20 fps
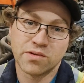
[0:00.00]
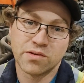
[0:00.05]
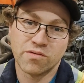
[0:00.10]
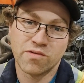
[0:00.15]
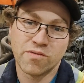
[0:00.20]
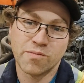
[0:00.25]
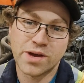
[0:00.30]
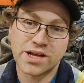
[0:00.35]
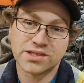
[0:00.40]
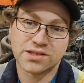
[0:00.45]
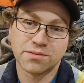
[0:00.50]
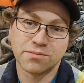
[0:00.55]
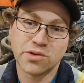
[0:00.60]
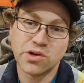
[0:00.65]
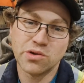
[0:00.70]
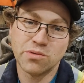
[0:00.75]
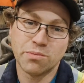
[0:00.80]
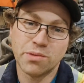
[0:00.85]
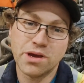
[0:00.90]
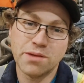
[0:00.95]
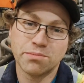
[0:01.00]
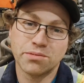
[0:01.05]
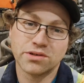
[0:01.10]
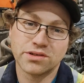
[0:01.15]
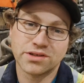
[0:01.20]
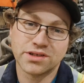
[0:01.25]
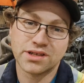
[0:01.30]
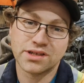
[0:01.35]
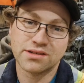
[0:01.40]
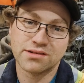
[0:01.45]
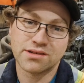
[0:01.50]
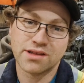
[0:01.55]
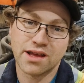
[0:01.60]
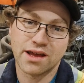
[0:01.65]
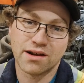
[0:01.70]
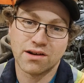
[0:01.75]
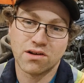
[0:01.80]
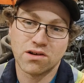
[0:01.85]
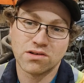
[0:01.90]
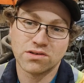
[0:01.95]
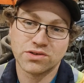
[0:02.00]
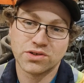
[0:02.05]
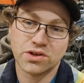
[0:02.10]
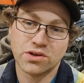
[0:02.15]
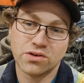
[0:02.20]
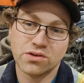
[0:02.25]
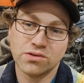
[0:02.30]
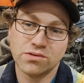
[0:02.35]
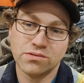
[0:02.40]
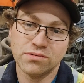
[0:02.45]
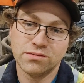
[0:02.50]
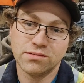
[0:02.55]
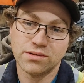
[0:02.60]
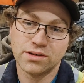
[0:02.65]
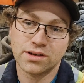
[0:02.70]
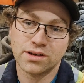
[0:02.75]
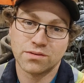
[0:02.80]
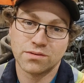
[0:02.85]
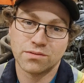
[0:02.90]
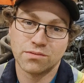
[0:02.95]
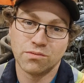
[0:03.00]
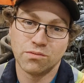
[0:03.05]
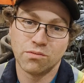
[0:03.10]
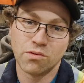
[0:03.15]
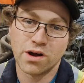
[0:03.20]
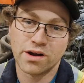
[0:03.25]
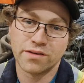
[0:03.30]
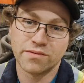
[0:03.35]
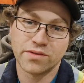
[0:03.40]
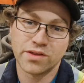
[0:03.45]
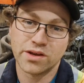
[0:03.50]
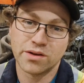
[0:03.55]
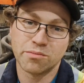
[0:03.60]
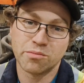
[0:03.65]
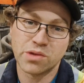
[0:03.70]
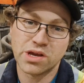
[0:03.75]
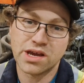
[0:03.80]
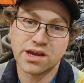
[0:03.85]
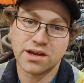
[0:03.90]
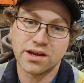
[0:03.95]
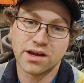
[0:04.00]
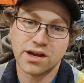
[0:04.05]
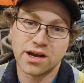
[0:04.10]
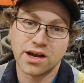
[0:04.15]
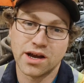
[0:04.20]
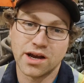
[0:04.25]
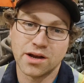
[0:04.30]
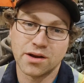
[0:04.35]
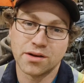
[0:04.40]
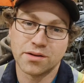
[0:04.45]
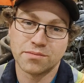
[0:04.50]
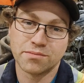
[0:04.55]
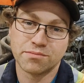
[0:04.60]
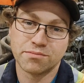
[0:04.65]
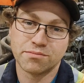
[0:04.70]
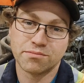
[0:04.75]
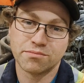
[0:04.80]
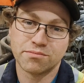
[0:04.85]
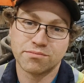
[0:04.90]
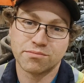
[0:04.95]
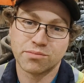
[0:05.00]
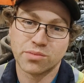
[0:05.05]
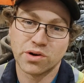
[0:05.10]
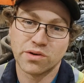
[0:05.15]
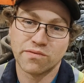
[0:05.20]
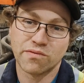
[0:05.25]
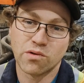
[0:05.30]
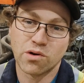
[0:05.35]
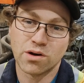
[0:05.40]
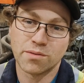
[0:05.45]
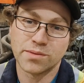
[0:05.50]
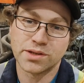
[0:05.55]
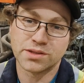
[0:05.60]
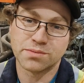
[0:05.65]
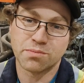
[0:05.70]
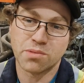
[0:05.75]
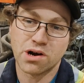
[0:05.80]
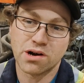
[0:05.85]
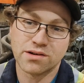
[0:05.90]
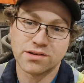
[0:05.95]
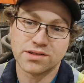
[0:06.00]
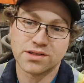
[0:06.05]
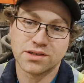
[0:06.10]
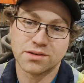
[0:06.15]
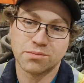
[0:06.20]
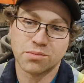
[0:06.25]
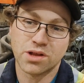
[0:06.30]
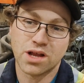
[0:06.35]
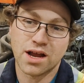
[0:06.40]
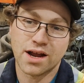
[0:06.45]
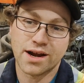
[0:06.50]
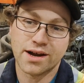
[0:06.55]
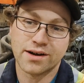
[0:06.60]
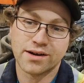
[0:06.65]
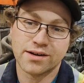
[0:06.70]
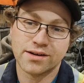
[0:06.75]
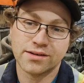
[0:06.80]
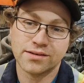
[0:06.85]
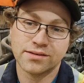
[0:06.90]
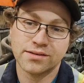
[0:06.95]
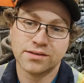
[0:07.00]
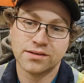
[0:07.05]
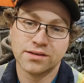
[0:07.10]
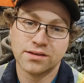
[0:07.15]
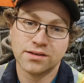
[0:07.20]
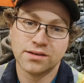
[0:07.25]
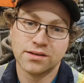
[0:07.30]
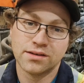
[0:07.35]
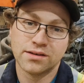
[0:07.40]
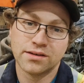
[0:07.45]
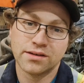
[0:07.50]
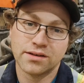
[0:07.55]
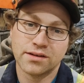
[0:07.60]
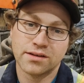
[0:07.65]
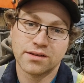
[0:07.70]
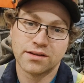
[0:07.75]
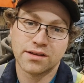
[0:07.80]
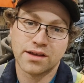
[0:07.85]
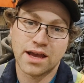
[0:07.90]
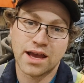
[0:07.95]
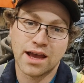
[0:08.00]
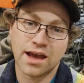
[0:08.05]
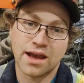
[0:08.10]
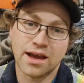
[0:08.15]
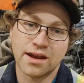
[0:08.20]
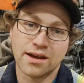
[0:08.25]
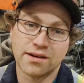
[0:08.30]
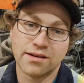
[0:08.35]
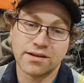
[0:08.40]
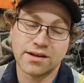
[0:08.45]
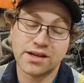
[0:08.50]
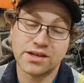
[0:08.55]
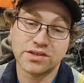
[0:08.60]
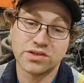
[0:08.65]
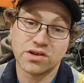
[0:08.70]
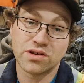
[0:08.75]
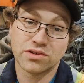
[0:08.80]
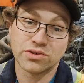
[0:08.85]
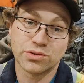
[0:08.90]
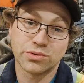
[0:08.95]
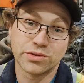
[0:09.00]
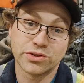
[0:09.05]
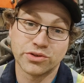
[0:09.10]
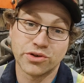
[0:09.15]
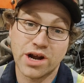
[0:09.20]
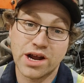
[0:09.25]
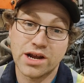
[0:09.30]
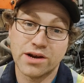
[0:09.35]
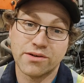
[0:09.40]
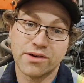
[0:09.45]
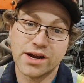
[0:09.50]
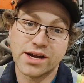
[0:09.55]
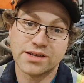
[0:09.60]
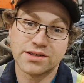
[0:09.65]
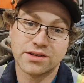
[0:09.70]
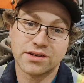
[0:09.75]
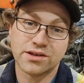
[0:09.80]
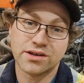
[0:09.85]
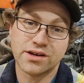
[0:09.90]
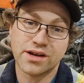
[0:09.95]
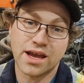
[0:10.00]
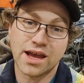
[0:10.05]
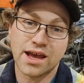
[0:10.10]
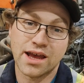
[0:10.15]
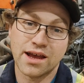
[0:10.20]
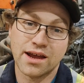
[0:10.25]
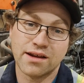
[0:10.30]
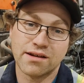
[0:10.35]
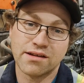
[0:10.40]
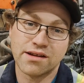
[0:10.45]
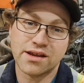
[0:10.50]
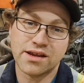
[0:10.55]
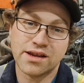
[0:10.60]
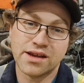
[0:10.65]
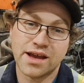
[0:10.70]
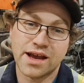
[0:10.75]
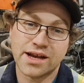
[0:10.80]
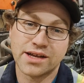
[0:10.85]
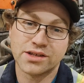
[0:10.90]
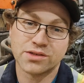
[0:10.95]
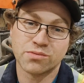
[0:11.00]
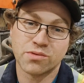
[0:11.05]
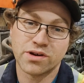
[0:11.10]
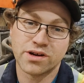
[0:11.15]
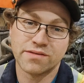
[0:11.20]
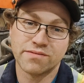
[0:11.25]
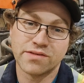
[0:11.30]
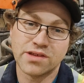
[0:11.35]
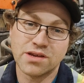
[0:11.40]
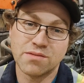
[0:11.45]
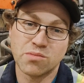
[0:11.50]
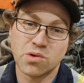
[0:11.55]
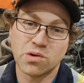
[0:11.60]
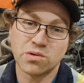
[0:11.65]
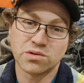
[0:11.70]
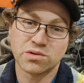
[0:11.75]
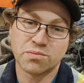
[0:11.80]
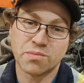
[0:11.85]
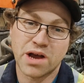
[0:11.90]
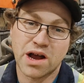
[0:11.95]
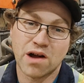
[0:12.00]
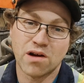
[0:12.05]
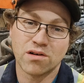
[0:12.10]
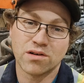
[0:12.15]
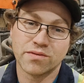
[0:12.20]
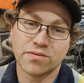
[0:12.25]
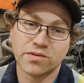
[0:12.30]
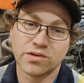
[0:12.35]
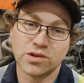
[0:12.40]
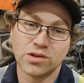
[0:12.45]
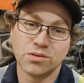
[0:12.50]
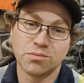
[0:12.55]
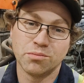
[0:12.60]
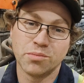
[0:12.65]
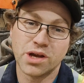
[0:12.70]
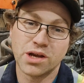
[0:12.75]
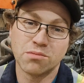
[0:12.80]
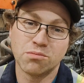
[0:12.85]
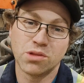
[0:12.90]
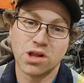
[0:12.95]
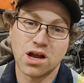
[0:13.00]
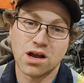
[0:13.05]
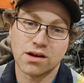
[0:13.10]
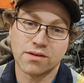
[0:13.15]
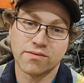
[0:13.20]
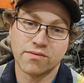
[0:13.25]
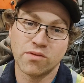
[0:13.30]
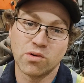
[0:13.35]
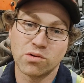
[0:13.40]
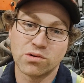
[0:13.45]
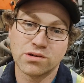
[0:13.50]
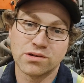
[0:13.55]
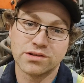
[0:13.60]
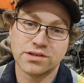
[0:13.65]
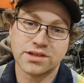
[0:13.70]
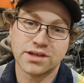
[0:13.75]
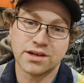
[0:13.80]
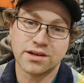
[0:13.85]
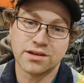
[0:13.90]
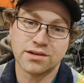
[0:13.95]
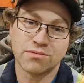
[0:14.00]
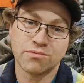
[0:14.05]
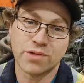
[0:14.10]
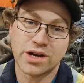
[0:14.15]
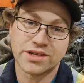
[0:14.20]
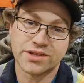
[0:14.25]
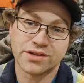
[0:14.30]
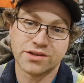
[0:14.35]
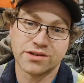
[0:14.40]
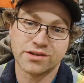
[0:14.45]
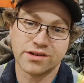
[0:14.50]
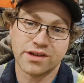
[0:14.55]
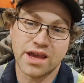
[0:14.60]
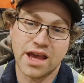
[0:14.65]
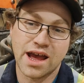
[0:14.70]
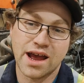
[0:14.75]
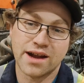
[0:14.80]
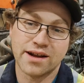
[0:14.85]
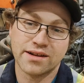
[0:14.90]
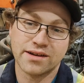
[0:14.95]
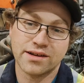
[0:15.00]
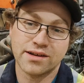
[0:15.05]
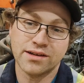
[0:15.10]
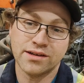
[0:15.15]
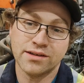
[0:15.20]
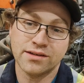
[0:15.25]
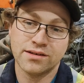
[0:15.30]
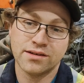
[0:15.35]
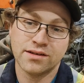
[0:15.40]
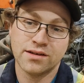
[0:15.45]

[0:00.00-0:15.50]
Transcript: We've met some new people since then also, one of them being a performance parts supplier, and he's also a drag racer, and he has one of the most powerful big block Fords in Western Canada,